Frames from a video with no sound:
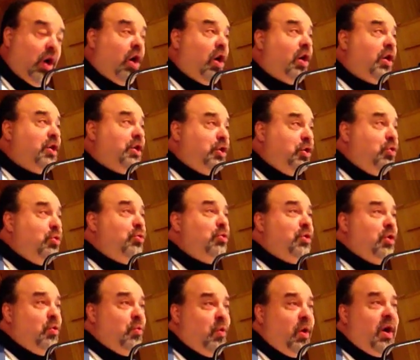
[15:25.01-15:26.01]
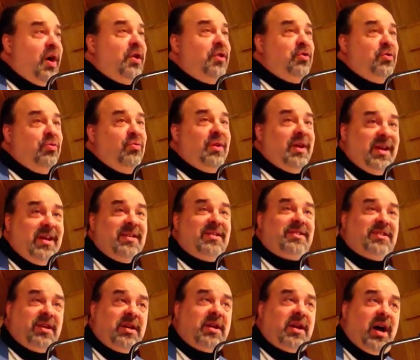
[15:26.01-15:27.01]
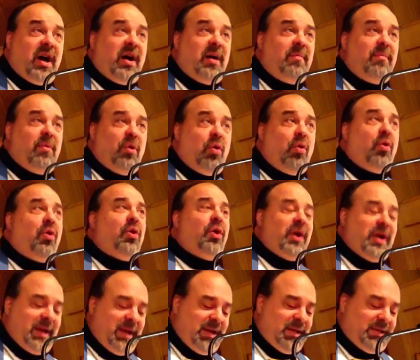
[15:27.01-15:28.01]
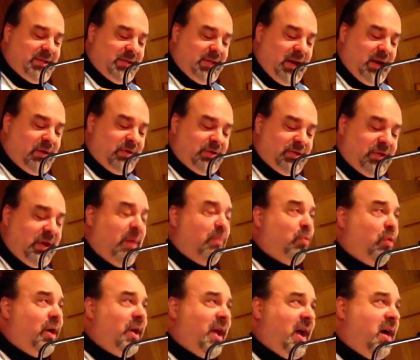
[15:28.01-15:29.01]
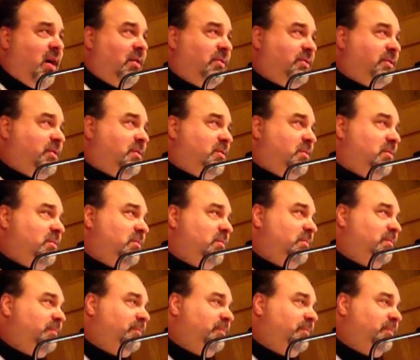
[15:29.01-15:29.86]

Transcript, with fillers: Are you the one who is to come, or is there someone else?